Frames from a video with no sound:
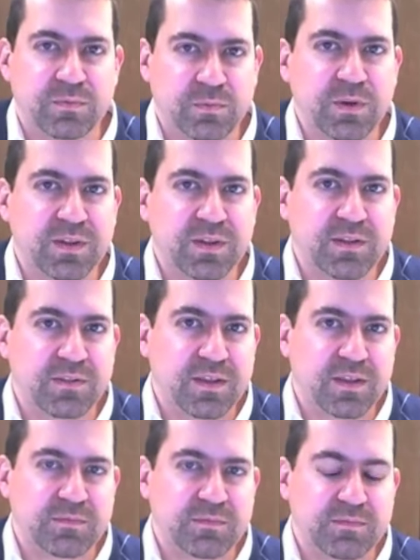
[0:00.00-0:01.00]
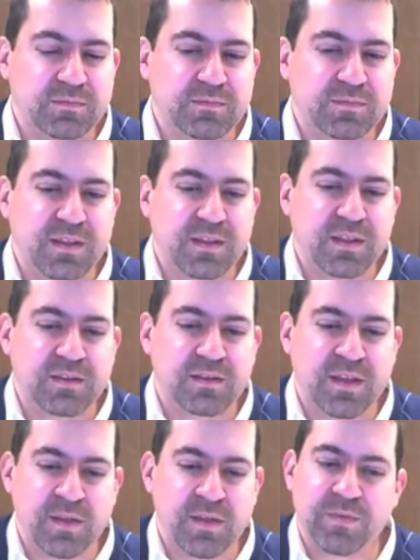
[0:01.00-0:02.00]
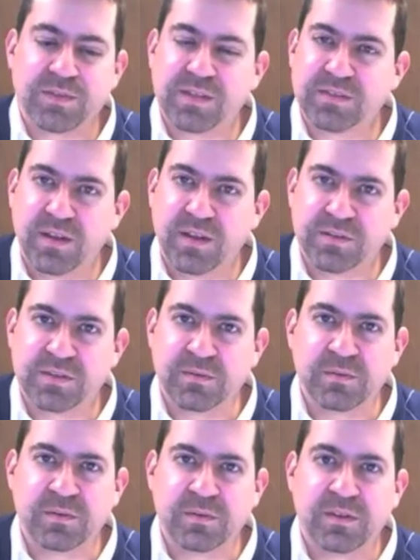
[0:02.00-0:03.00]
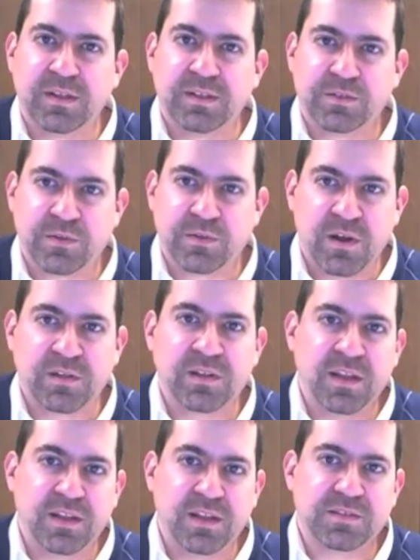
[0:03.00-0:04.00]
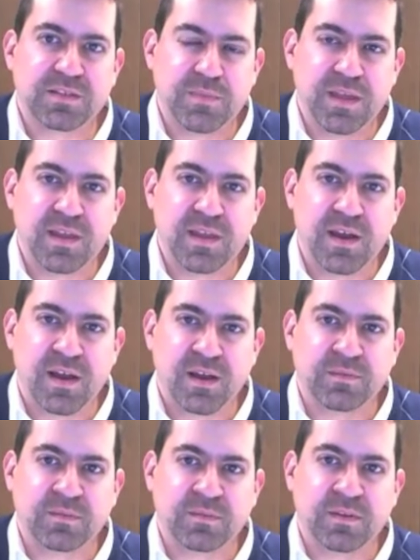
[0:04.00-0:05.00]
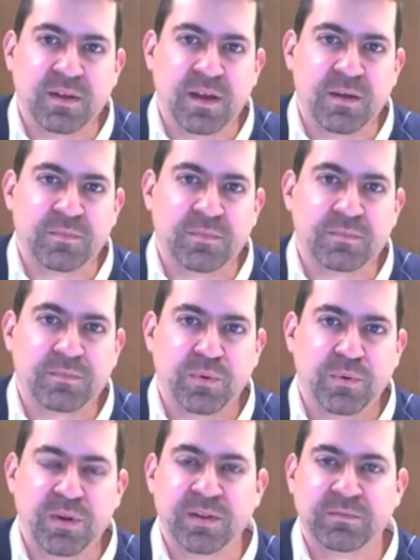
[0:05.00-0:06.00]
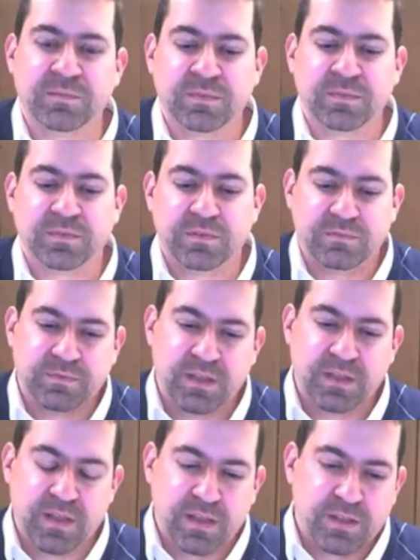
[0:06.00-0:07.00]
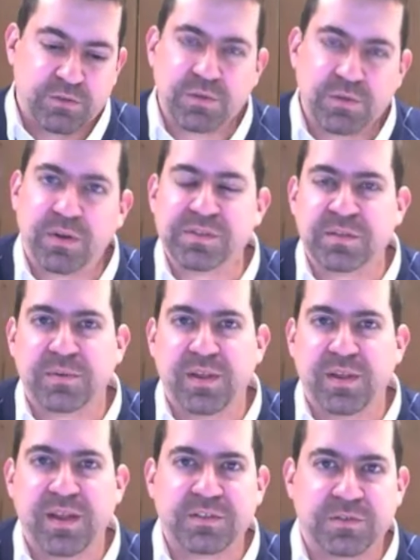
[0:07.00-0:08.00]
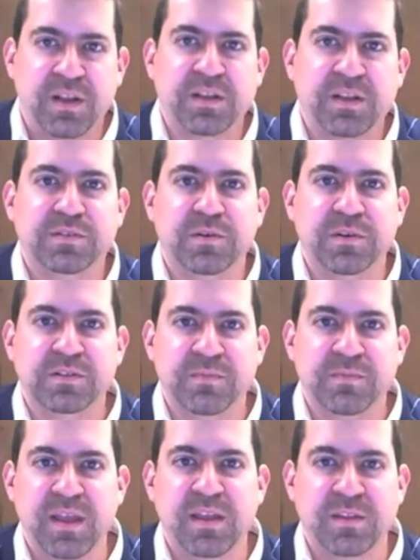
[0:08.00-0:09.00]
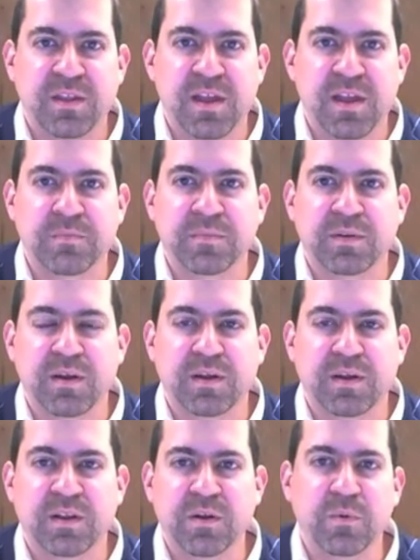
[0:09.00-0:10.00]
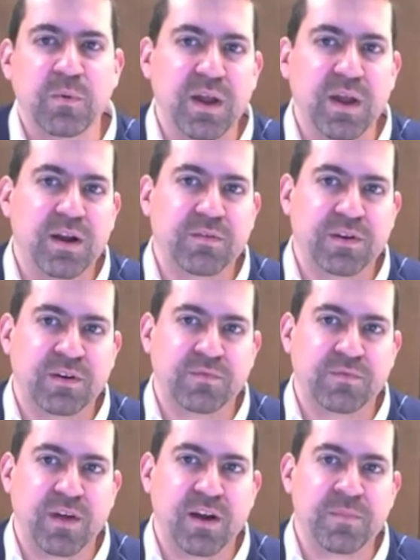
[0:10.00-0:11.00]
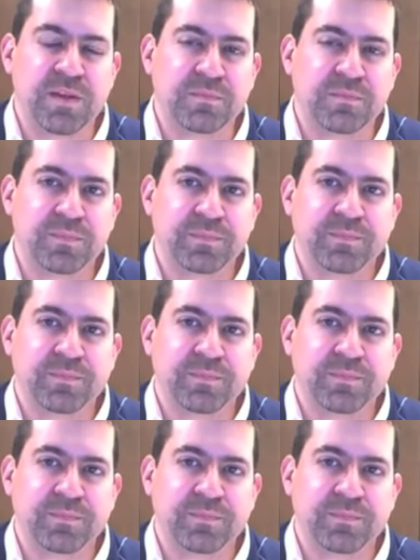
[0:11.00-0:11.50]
really the emphasis also strongly needs to be on putting drills in place, training students, making them you know, aware of their environment,